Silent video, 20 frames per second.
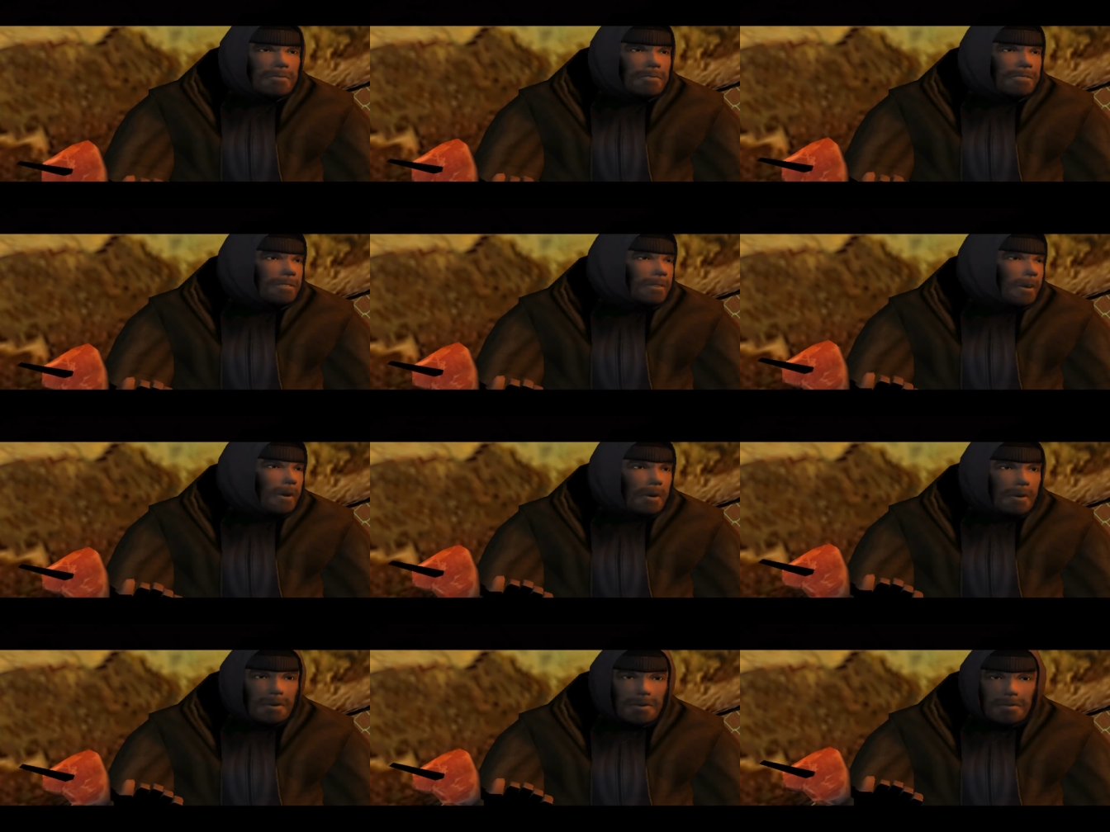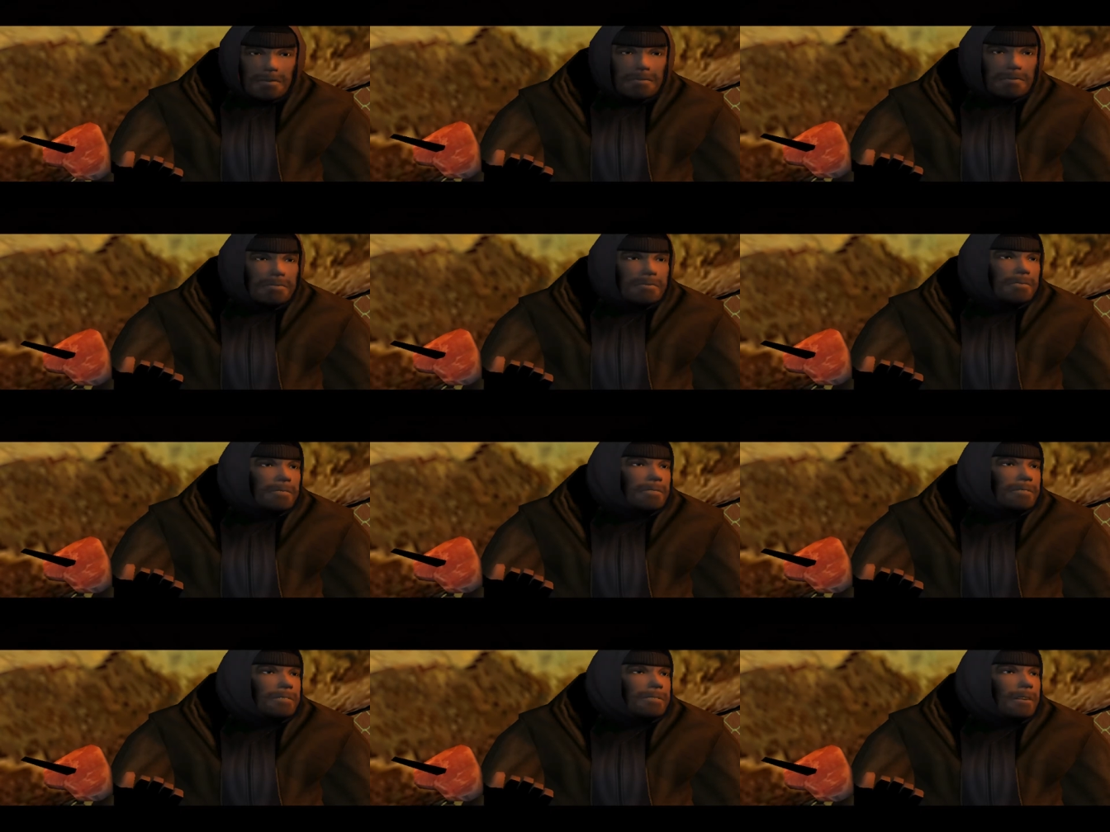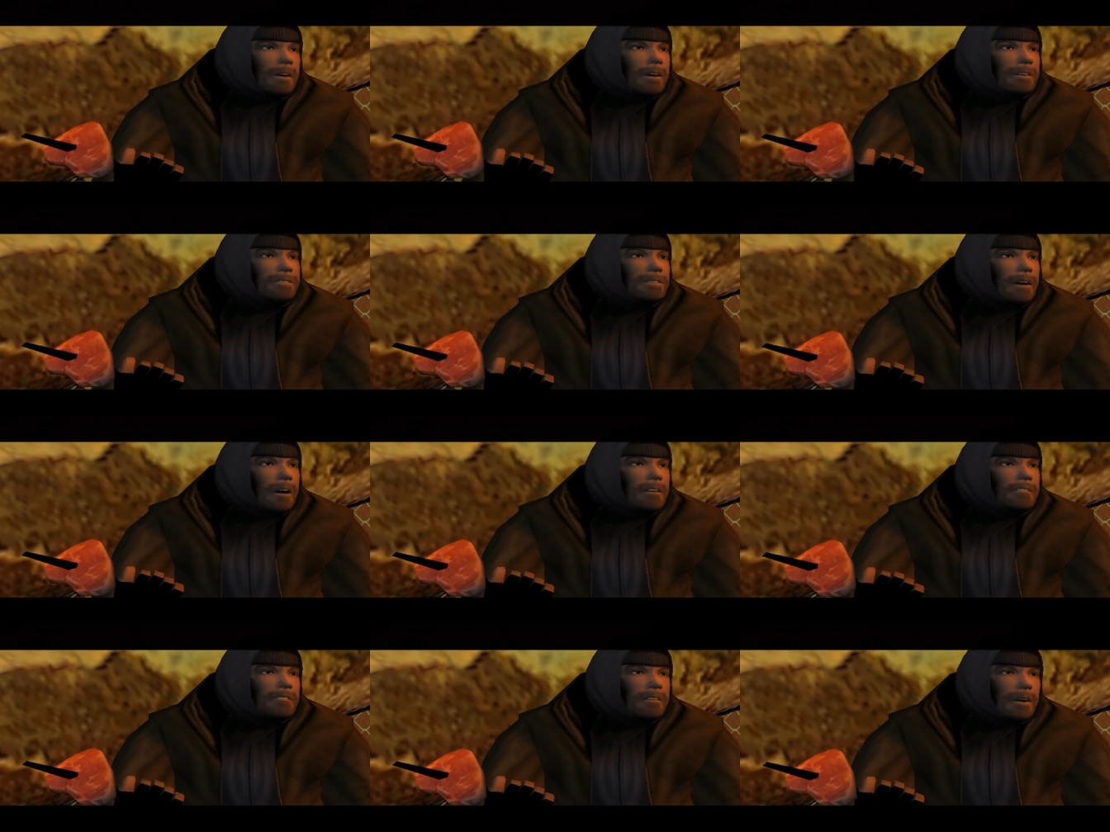No. Never
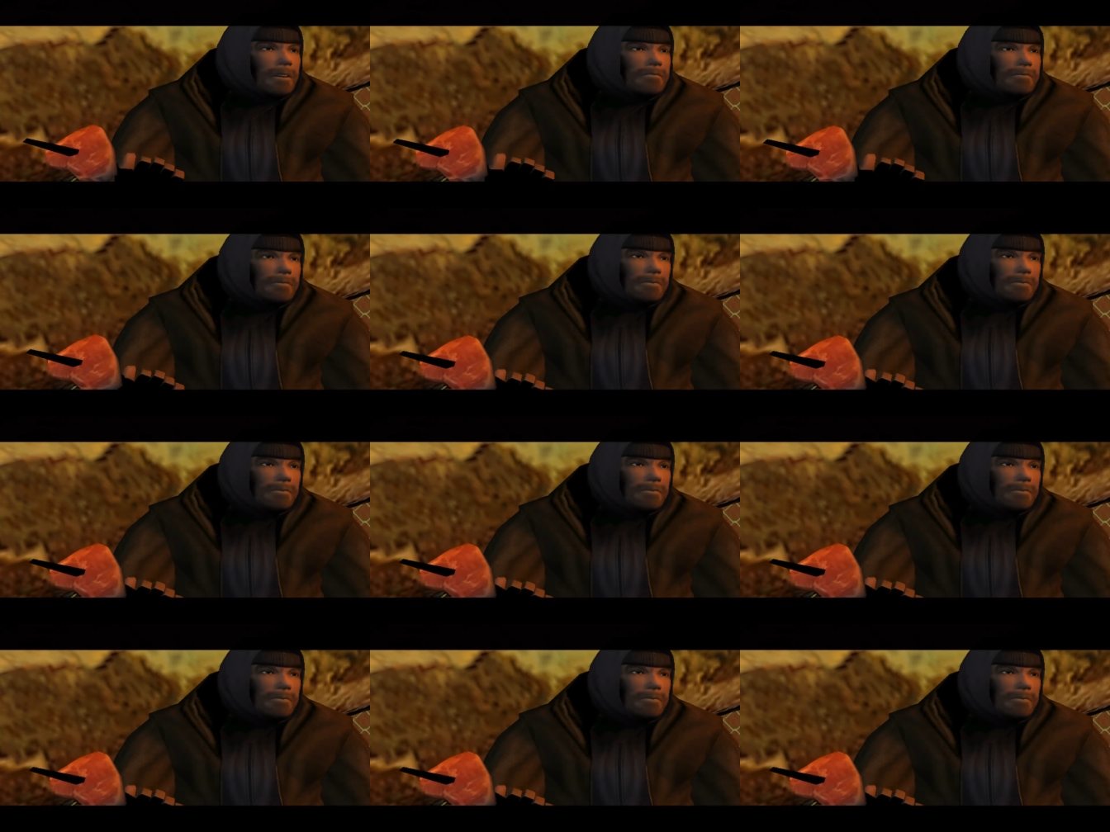heard of him.